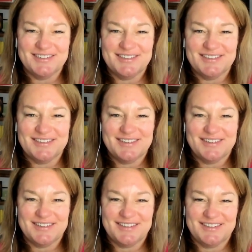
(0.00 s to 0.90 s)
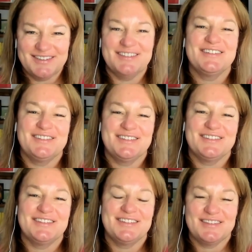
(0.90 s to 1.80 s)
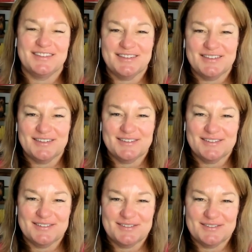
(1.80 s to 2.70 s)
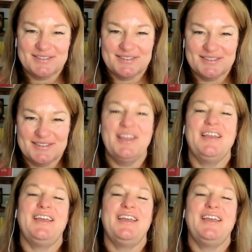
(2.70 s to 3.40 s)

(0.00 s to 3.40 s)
(not speaking)